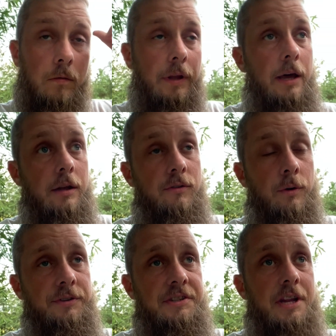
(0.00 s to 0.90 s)
that as
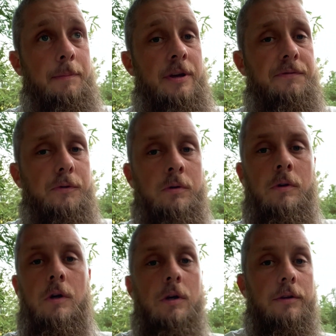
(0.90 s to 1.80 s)
long as they stay peaceful,
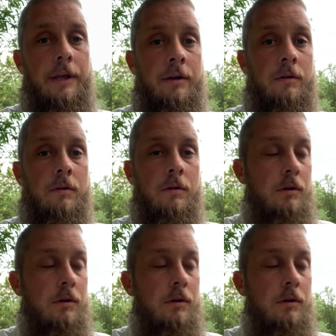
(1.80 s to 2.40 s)
then,